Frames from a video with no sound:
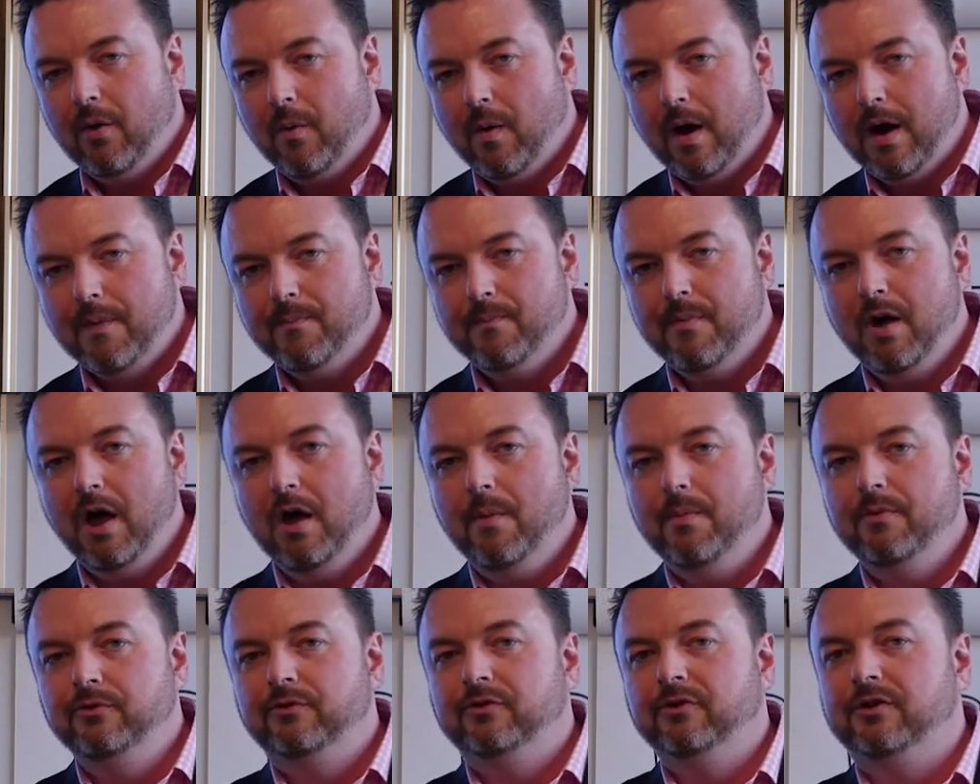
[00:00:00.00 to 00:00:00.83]
you around
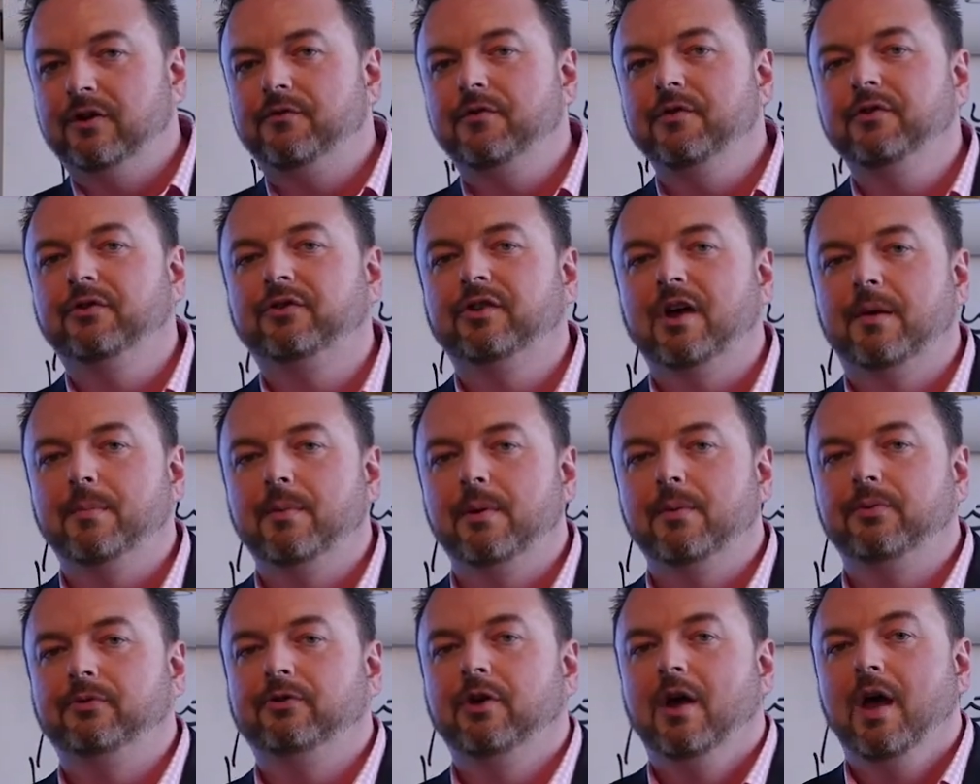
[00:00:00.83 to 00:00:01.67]
Melbourne to different
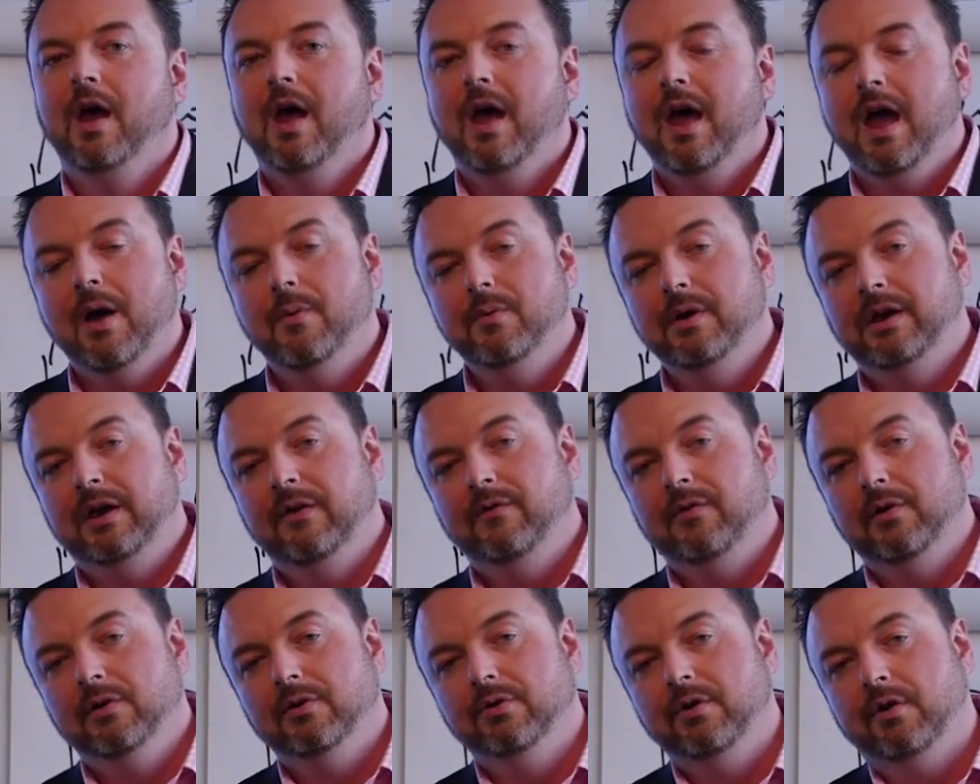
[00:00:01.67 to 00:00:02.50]
suburbs, and we
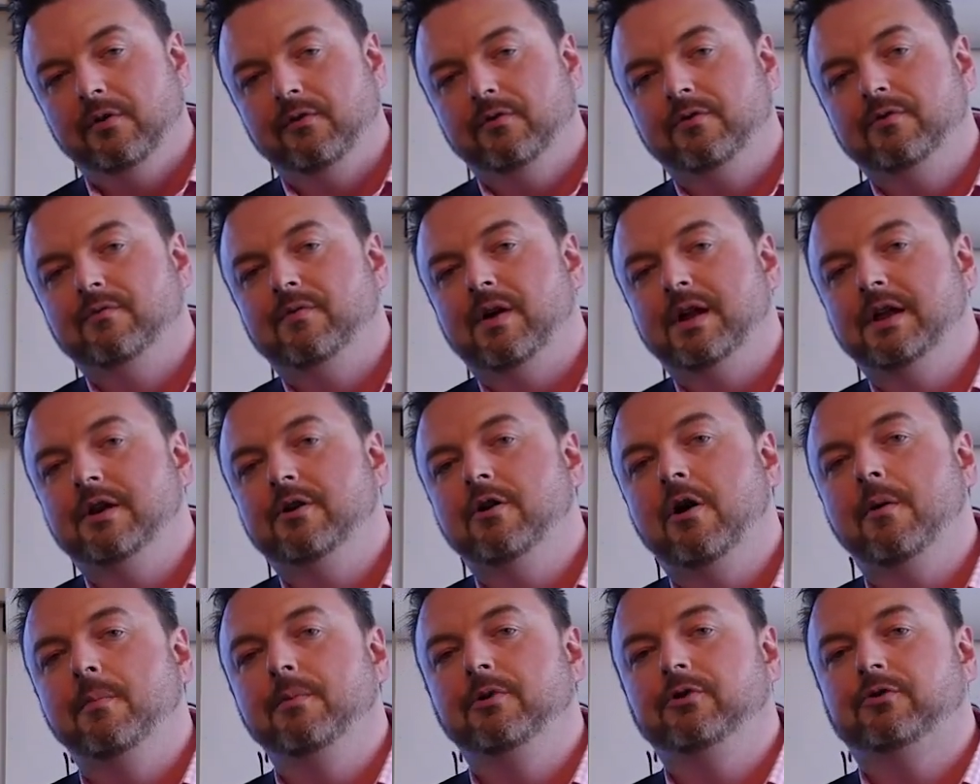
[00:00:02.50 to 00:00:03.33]
give you a lot of running
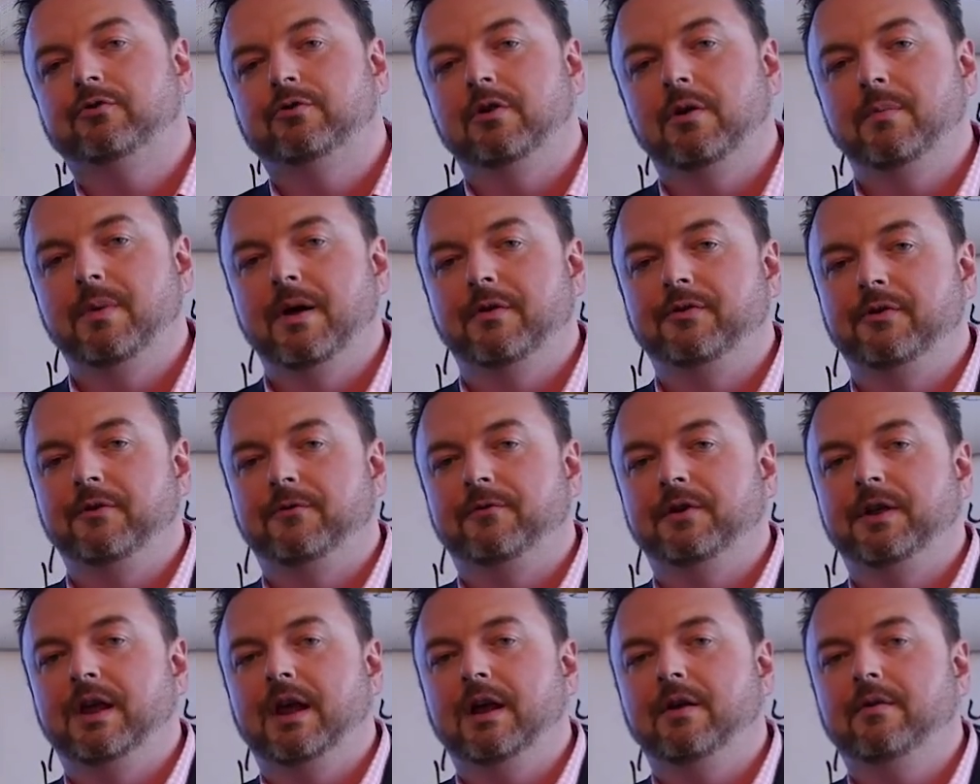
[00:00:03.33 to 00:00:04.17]
commentary about
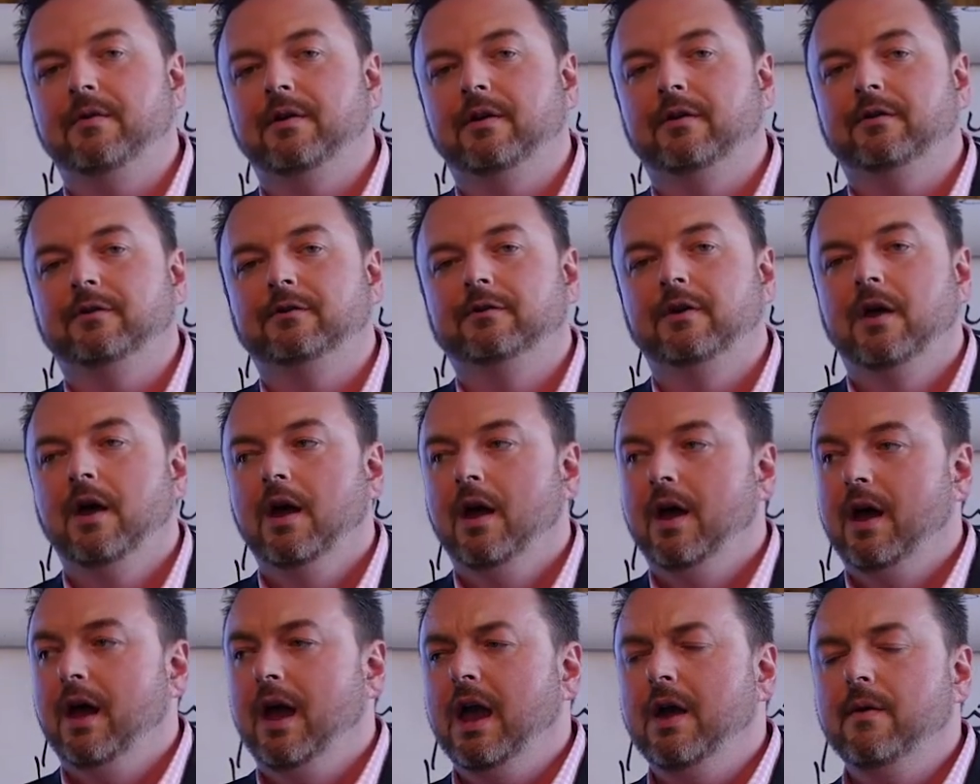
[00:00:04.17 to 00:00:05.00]
different areas
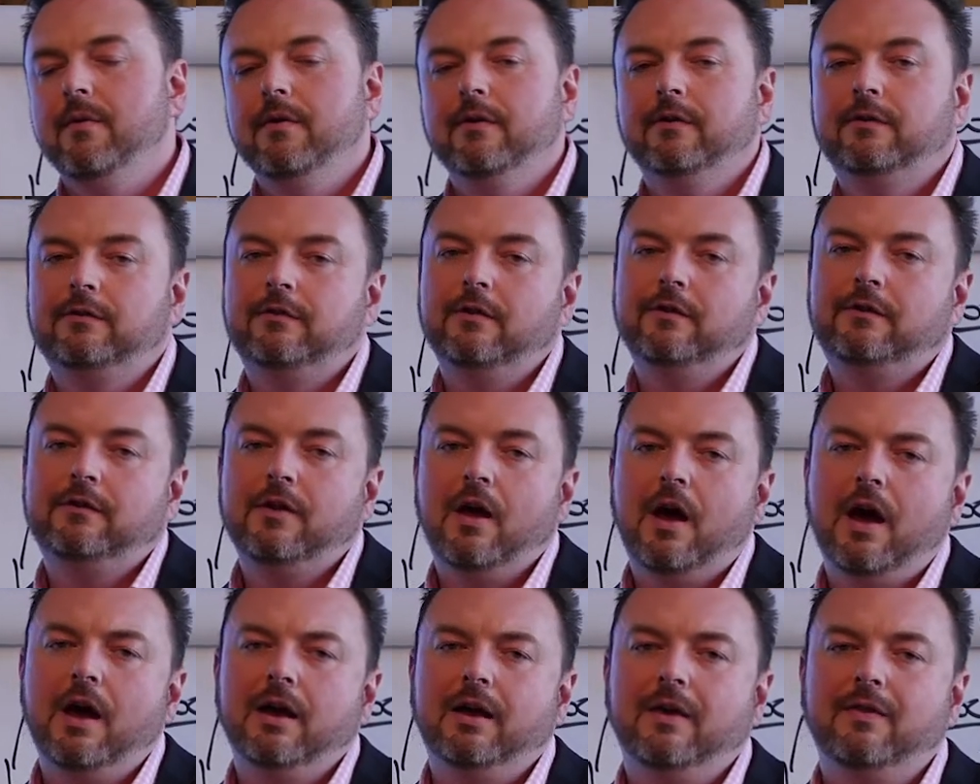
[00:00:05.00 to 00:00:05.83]
to
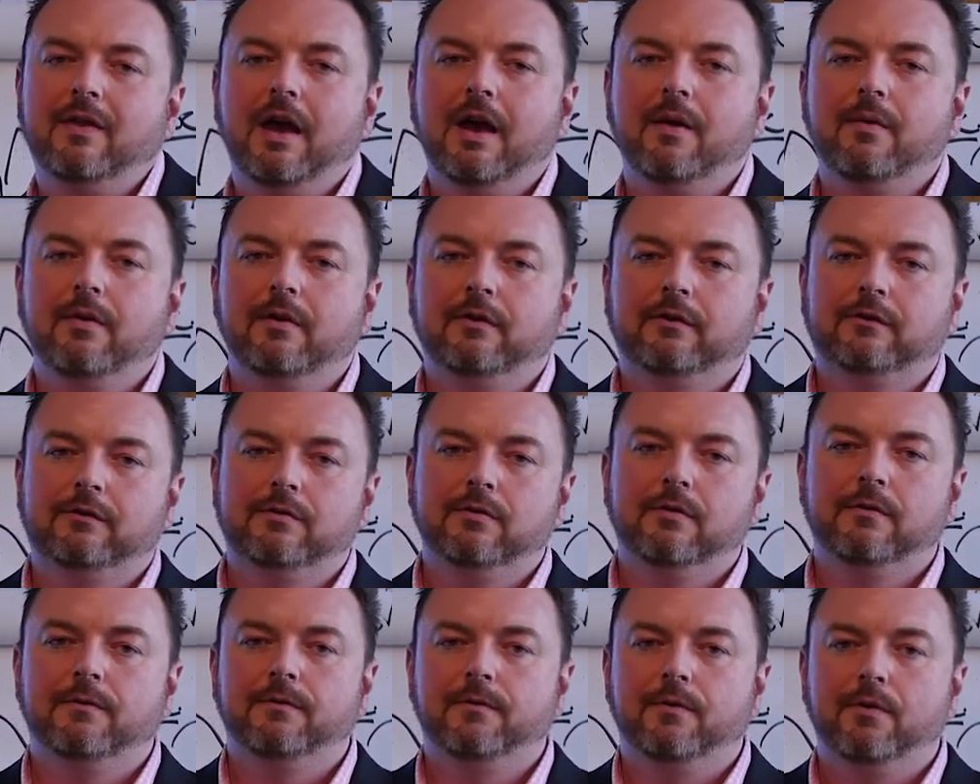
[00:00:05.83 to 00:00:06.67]
target, areas
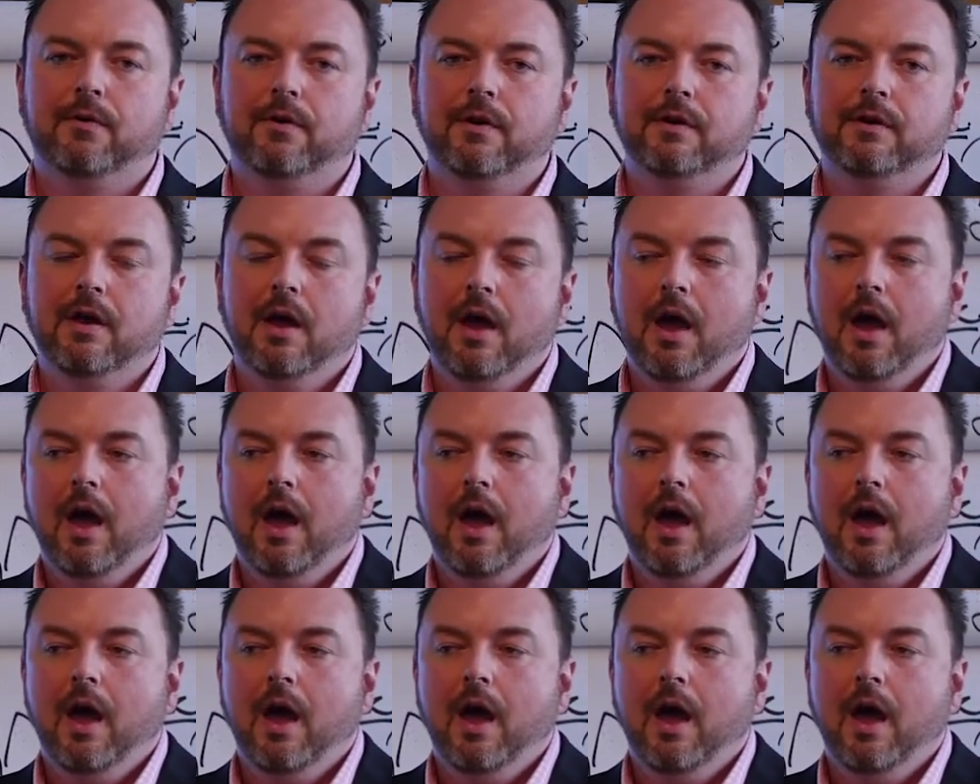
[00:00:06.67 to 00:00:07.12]
to avoid,